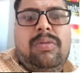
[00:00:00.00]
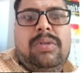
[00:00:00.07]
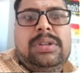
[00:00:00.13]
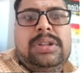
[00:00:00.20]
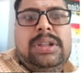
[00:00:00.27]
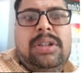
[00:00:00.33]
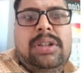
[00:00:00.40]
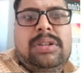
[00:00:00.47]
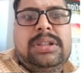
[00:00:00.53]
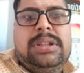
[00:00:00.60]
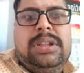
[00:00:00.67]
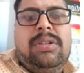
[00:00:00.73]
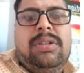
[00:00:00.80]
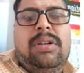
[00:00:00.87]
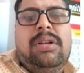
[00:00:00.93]
0 is
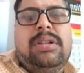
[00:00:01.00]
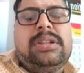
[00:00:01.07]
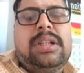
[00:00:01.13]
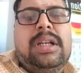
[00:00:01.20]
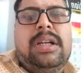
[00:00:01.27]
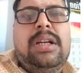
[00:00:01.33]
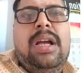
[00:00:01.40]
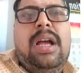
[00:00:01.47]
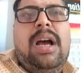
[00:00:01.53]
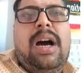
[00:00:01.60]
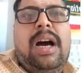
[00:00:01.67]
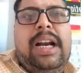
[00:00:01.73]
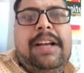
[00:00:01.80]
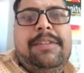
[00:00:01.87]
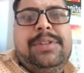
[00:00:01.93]
0,
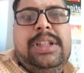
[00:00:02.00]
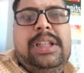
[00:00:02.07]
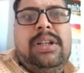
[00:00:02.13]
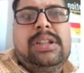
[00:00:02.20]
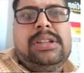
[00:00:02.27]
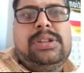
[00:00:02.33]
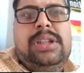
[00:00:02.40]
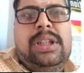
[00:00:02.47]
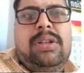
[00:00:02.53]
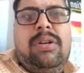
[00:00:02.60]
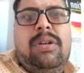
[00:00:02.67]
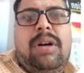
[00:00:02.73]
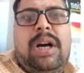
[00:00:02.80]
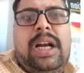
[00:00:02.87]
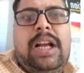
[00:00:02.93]
array of 0 is
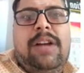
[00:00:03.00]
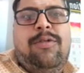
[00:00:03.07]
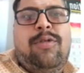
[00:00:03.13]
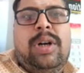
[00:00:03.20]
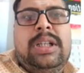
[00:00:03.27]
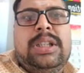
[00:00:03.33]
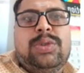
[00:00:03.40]
0, array of 1 is